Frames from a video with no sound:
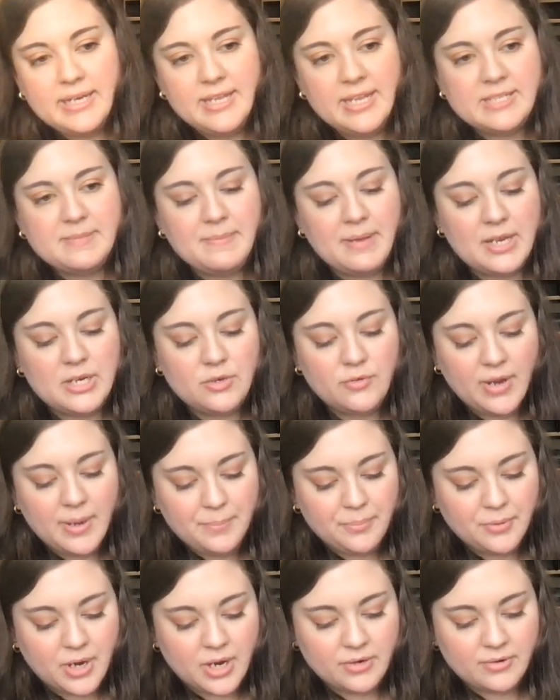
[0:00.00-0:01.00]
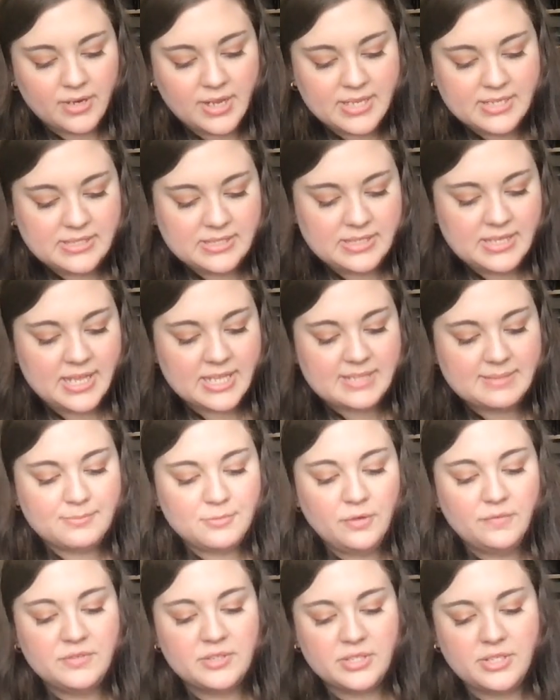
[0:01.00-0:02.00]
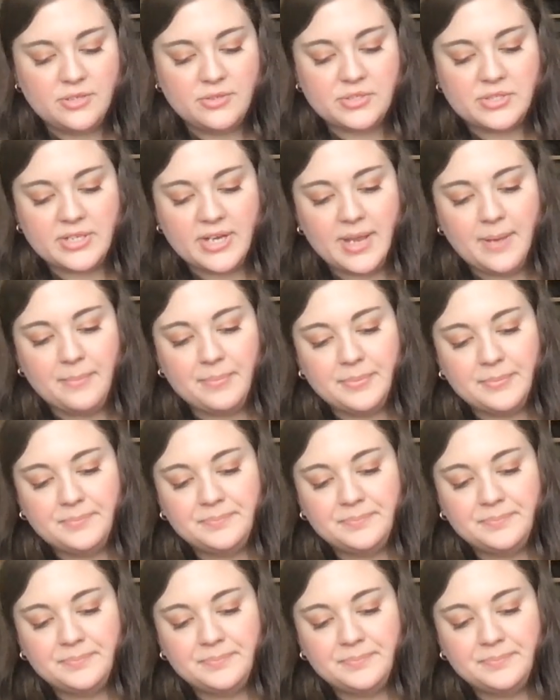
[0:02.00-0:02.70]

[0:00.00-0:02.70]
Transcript: he has made great progress. He has moved to Q-Snap.